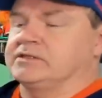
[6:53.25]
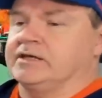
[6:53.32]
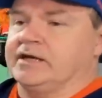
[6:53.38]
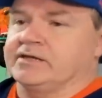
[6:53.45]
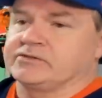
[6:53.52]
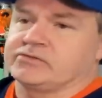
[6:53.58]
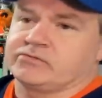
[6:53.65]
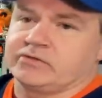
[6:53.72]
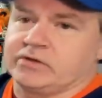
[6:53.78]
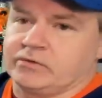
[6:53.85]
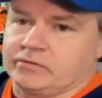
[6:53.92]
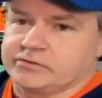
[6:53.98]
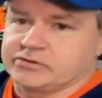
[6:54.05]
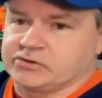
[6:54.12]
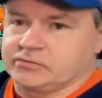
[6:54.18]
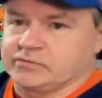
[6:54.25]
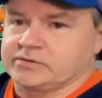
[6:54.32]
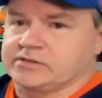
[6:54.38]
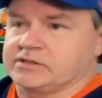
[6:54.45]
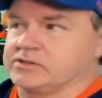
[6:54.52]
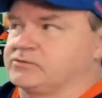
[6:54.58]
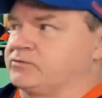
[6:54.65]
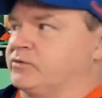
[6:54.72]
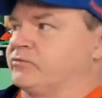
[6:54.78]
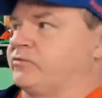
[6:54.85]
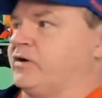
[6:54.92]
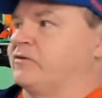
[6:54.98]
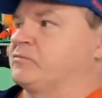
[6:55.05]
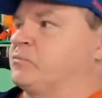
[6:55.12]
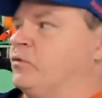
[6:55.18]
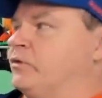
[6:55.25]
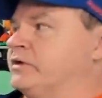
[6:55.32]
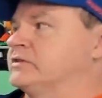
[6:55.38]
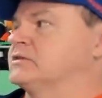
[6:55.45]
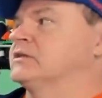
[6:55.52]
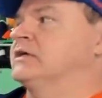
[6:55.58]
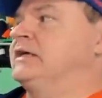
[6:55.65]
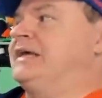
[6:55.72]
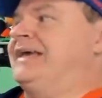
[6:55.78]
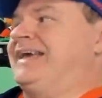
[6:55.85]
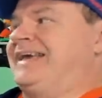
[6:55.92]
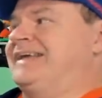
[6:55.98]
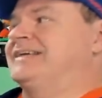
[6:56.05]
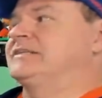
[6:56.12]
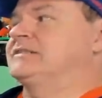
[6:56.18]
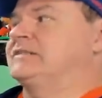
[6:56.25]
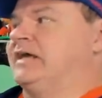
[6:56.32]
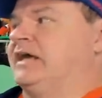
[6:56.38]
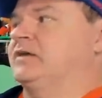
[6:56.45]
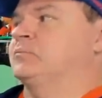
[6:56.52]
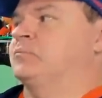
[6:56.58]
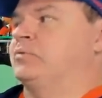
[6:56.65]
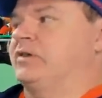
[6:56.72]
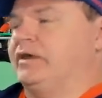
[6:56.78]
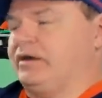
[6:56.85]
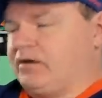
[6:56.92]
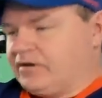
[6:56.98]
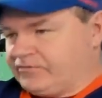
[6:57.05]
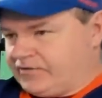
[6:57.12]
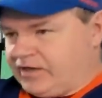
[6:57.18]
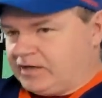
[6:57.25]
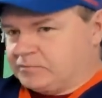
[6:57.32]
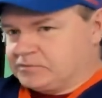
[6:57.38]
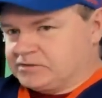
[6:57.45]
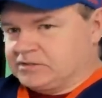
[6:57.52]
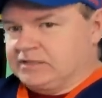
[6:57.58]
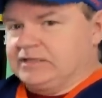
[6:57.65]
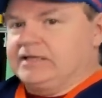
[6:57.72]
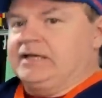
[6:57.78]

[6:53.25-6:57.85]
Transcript: He adds three goals, two assists for five points in 10 playoff games